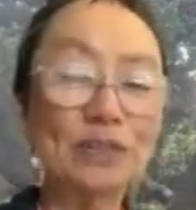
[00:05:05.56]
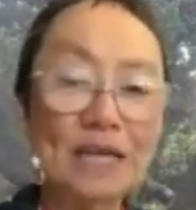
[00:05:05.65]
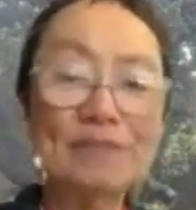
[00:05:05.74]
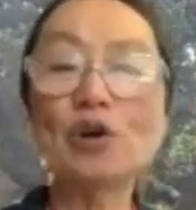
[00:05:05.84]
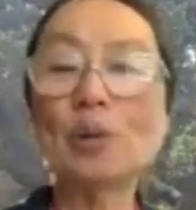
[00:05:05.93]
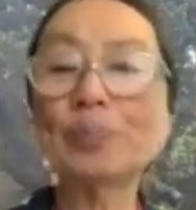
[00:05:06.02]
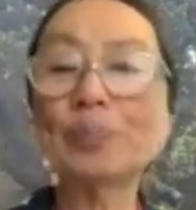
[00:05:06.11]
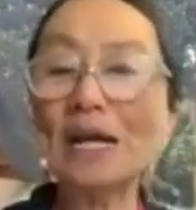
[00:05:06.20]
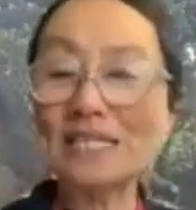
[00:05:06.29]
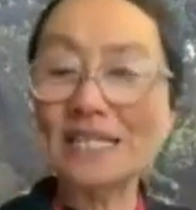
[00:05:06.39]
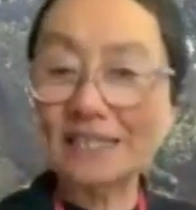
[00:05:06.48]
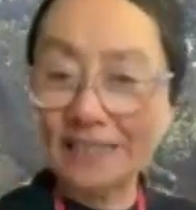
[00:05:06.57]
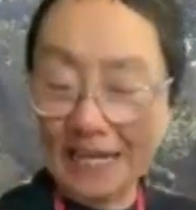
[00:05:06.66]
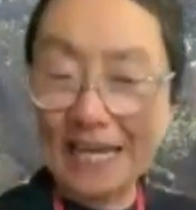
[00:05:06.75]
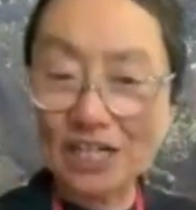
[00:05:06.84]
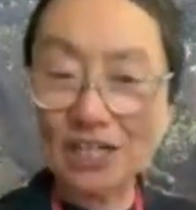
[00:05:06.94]
to give you a
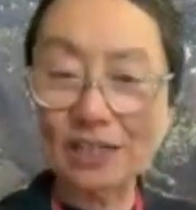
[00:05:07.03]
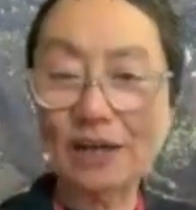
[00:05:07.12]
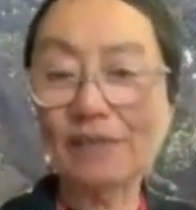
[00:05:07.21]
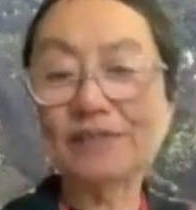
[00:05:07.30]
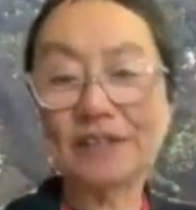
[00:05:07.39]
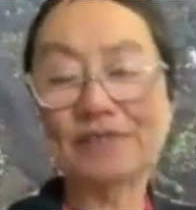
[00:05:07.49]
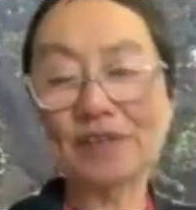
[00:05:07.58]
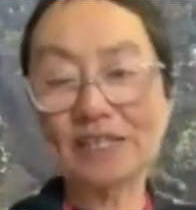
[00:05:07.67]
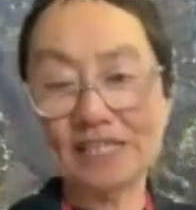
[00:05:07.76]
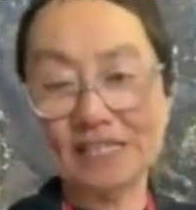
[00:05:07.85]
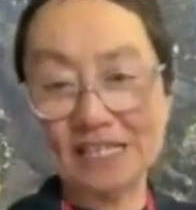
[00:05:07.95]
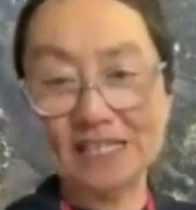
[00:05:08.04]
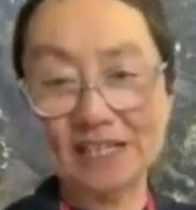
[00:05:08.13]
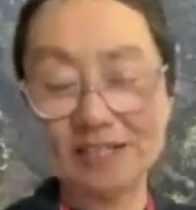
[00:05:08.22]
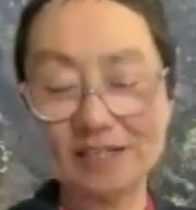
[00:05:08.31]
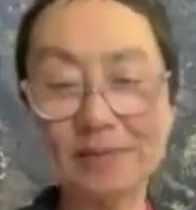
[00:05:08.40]
presentation of different
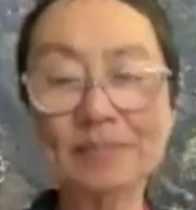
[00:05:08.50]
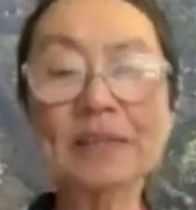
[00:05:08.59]
diseases.